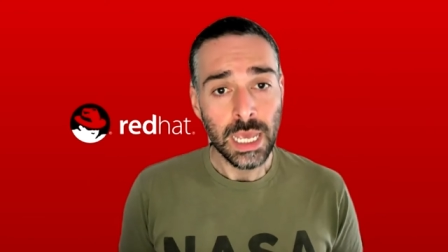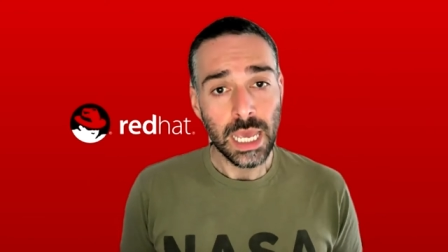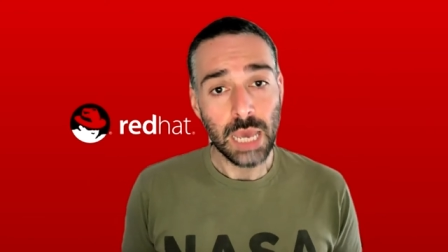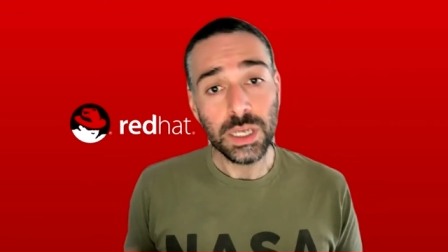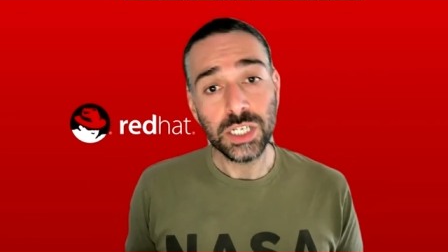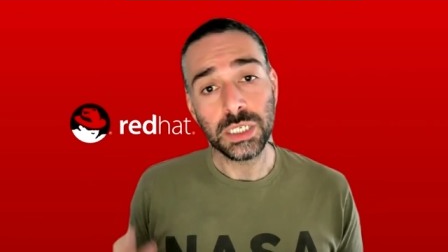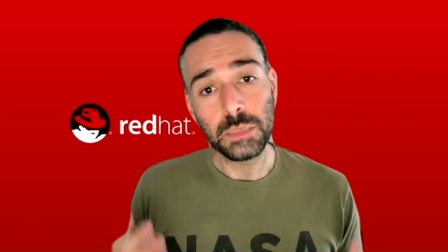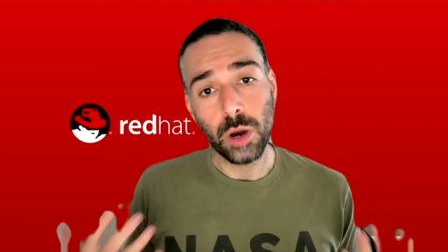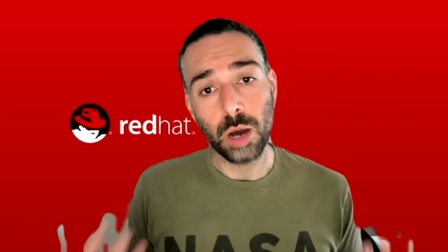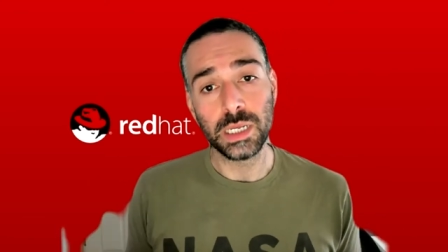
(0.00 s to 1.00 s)
Images
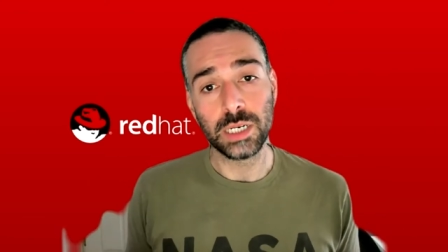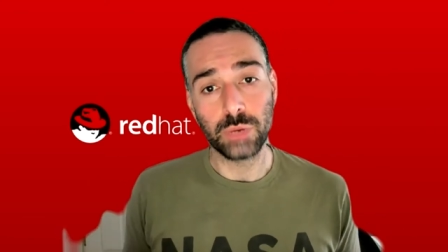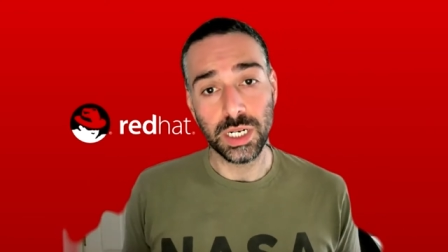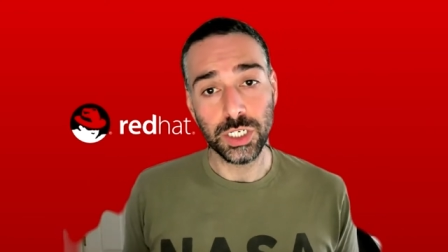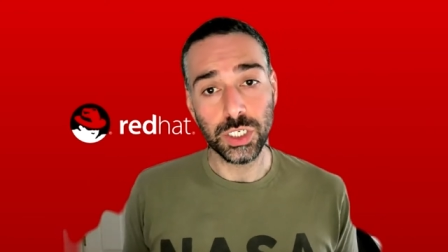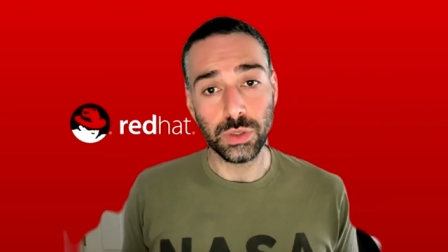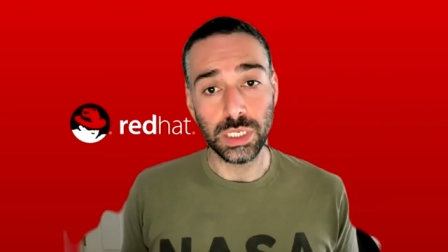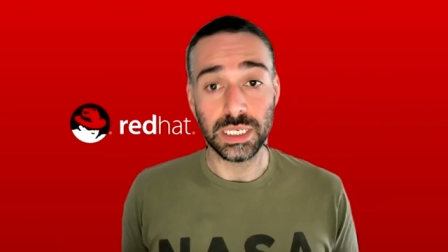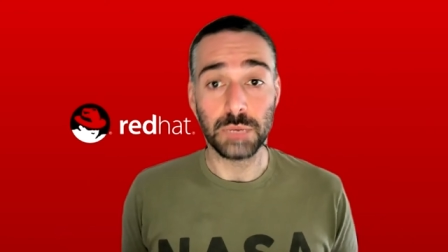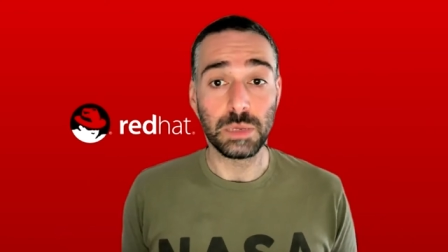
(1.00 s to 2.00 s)
in public
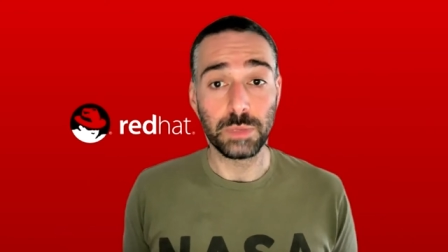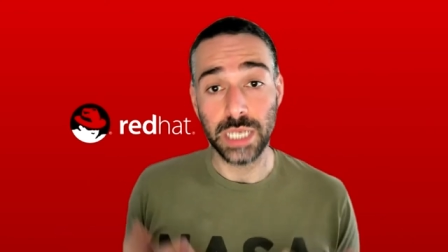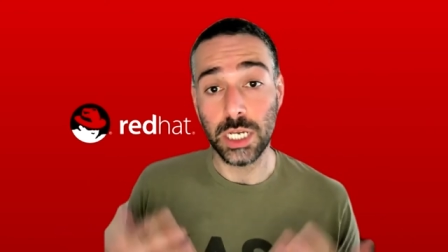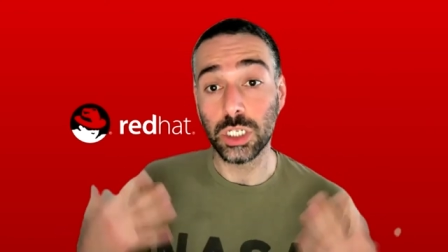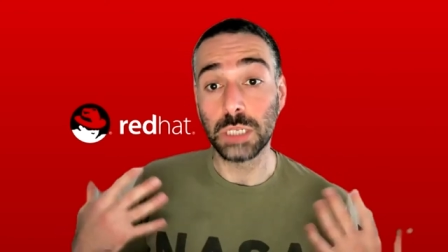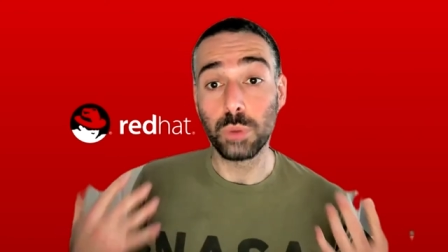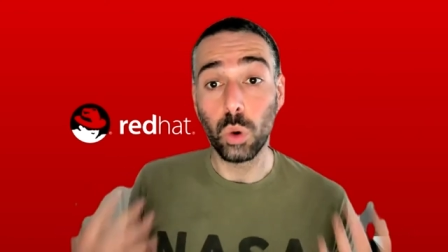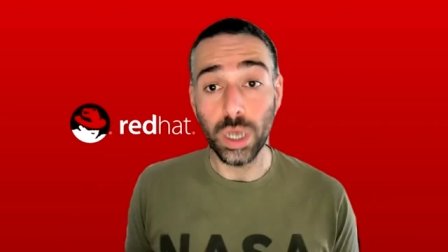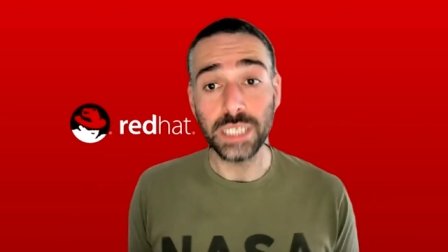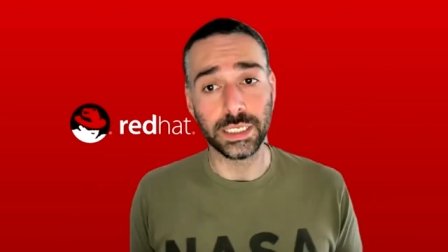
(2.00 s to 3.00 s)
registries can be potentially
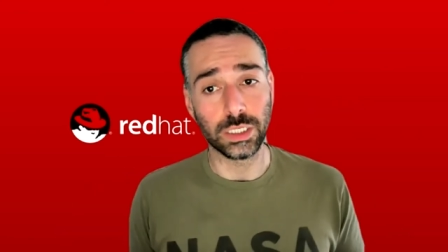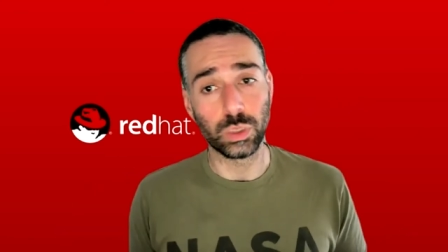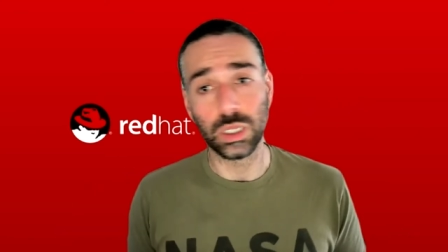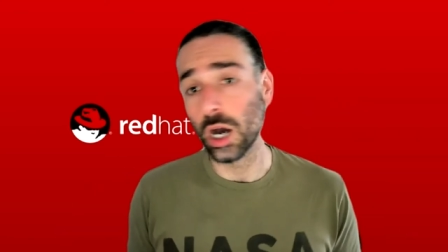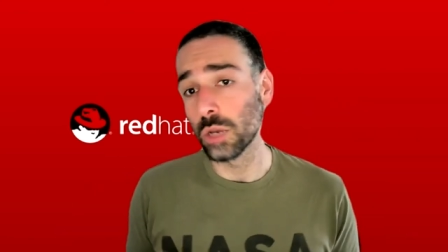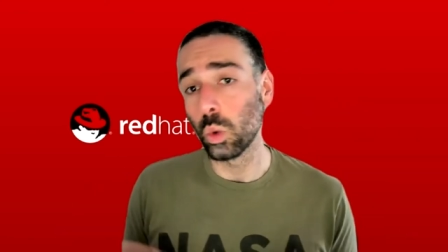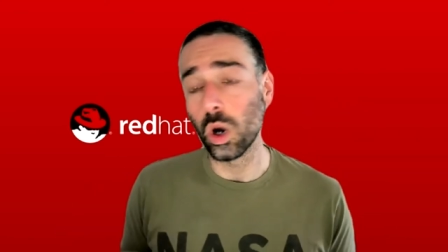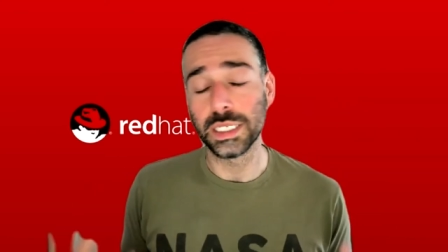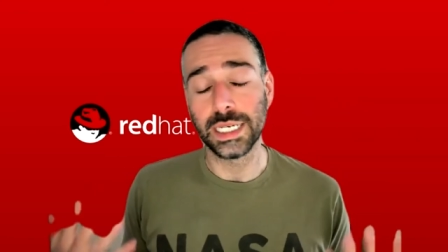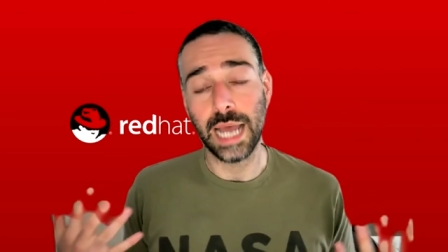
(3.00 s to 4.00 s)
poisoned with
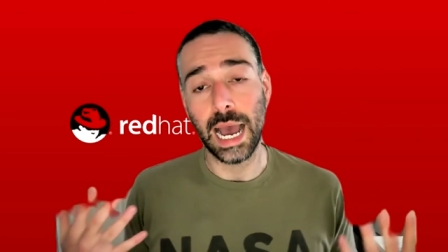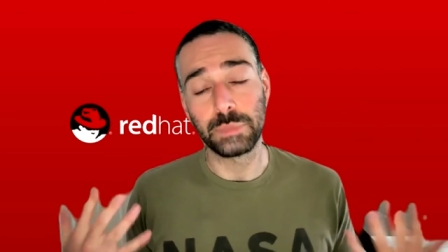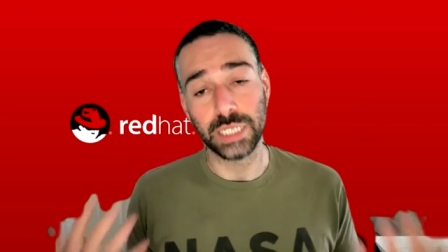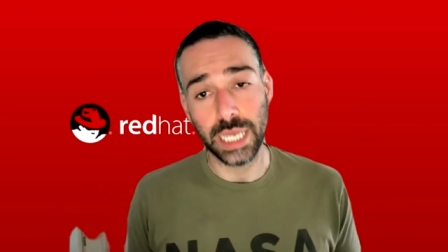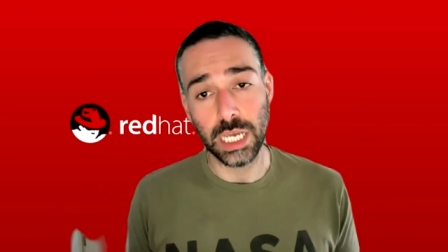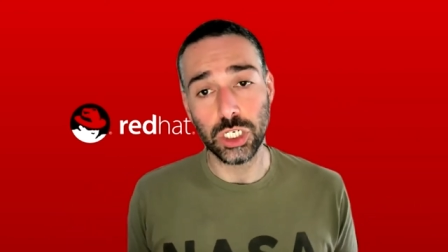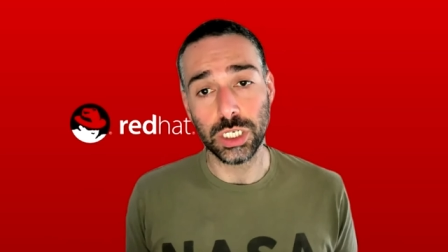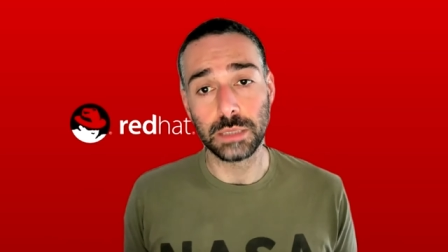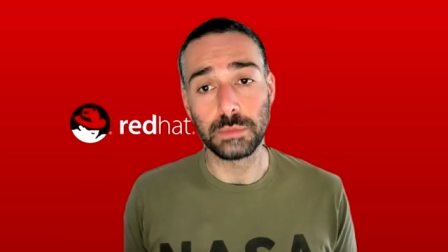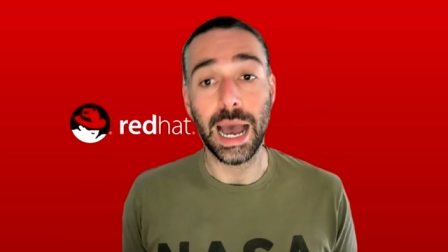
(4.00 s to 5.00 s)
unwanted
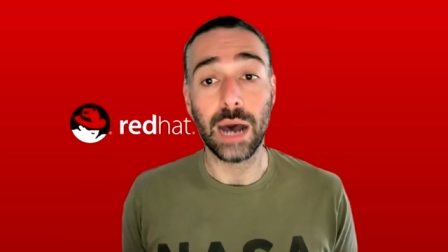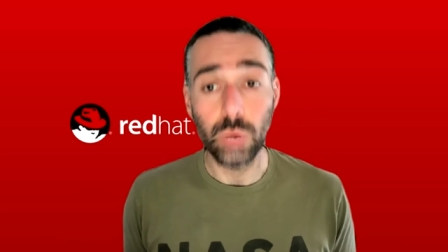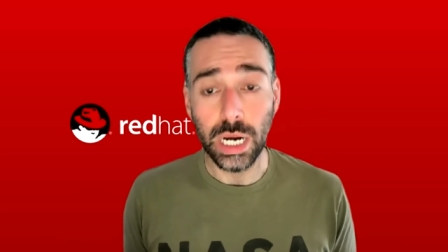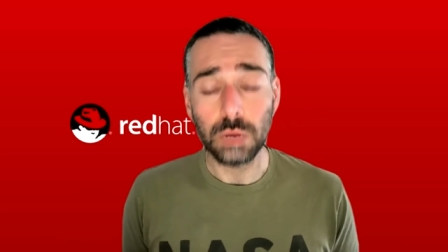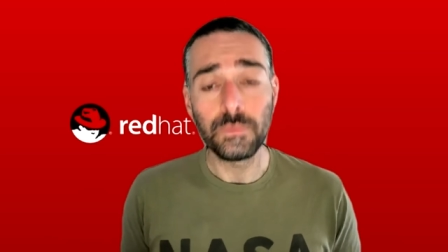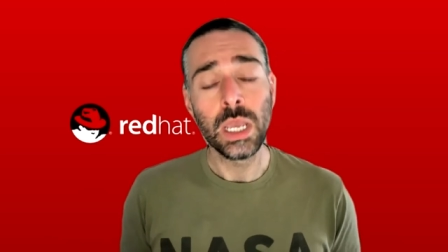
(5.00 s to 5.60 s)
application malware,